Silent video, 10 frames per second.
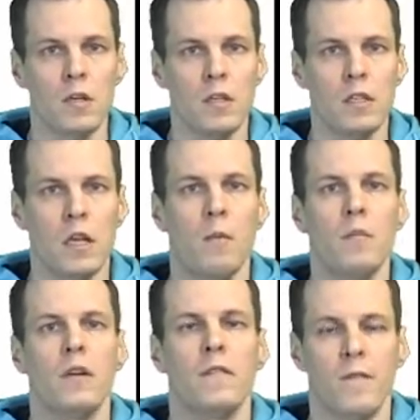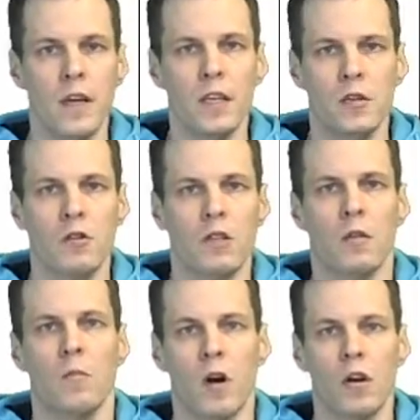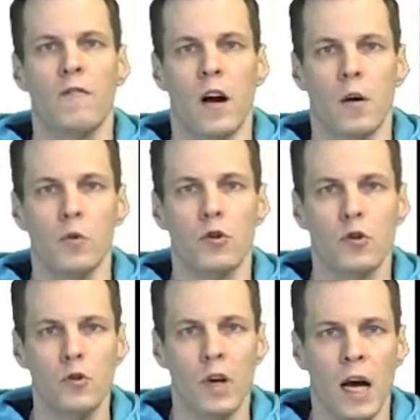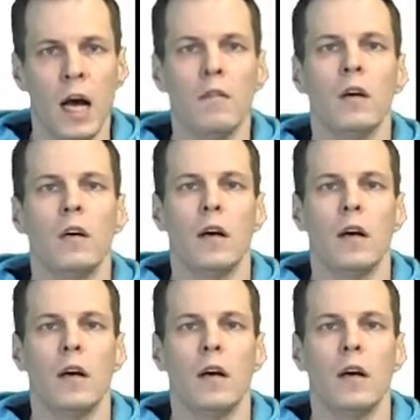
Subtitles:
some features that marker variables should have,